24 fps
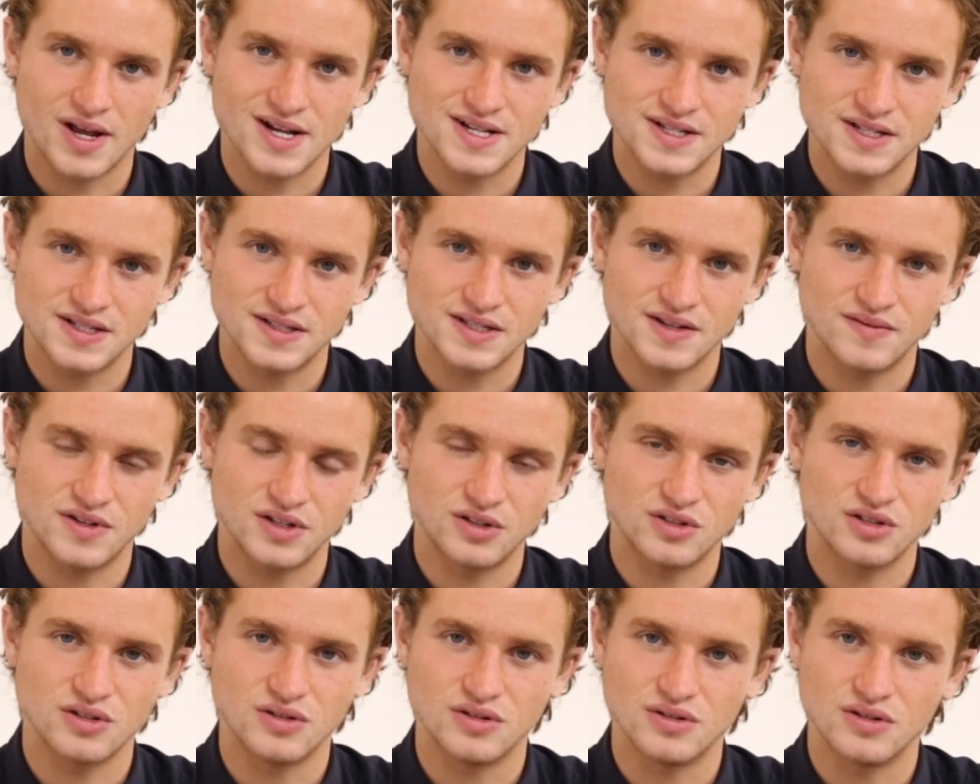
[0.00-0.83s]

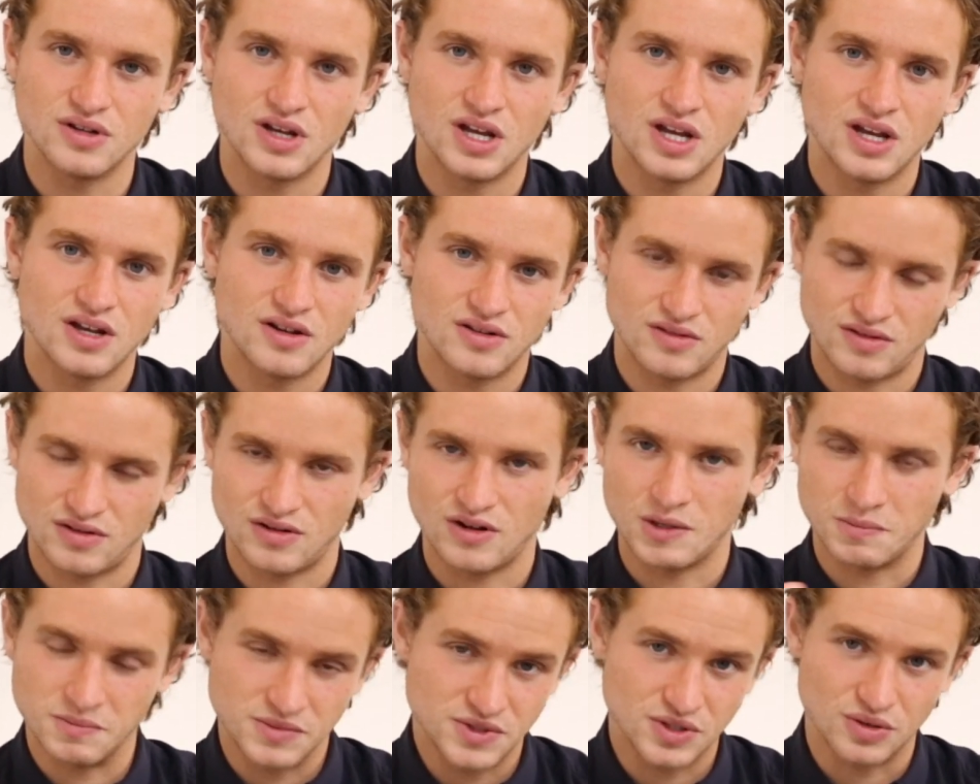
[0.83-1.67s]
1972
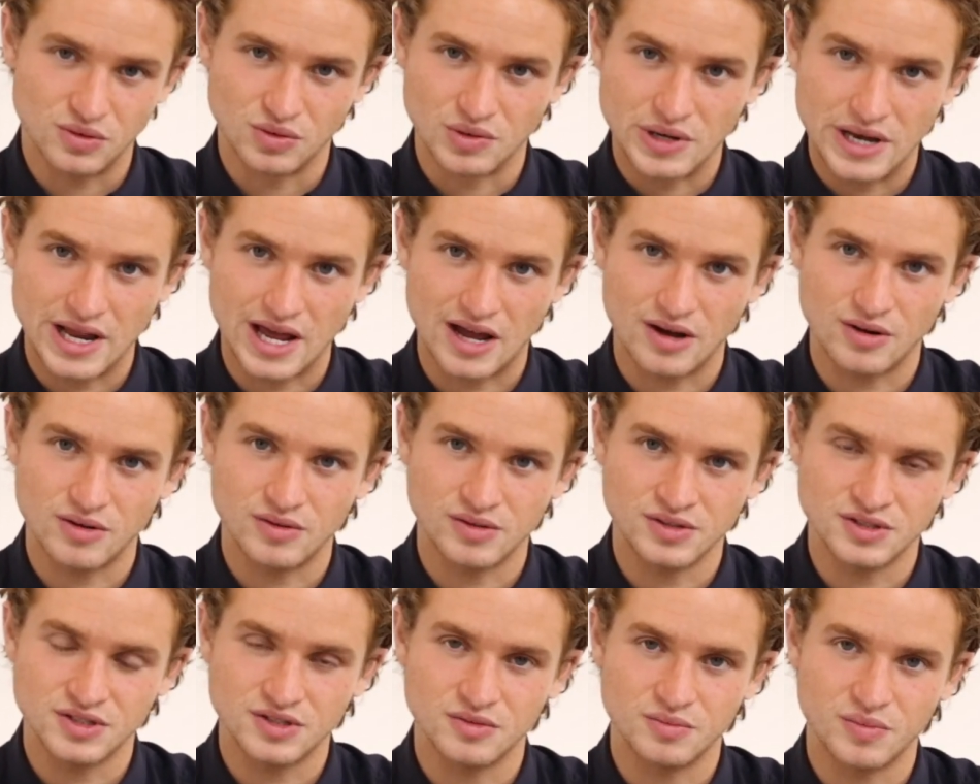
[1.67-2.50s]
till now
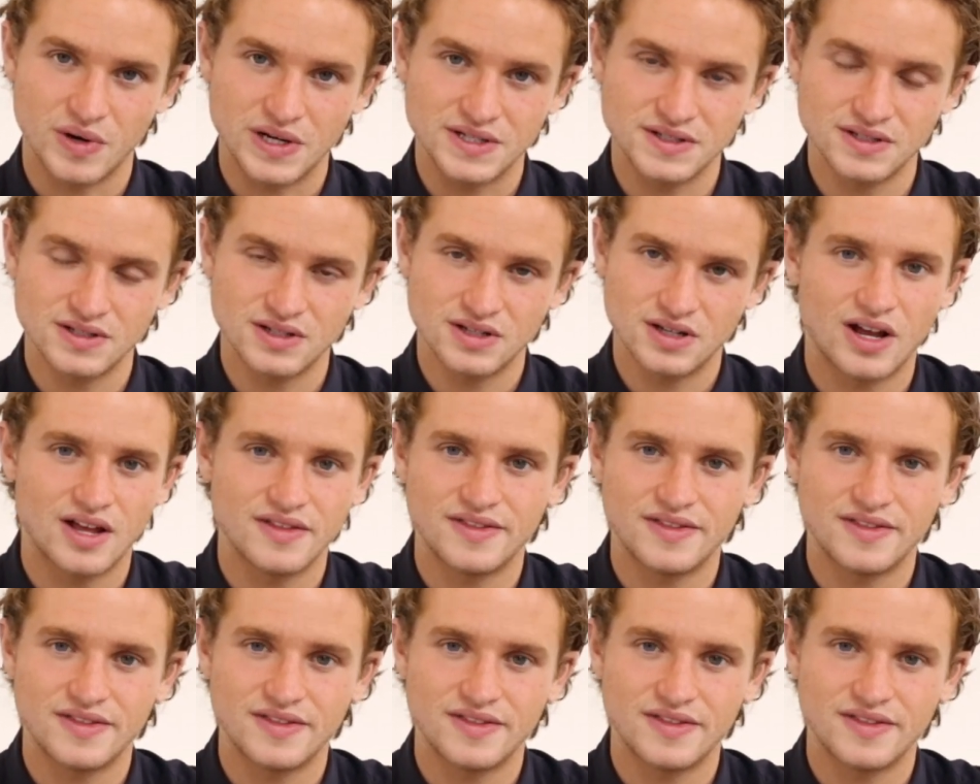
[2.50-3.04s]
until present.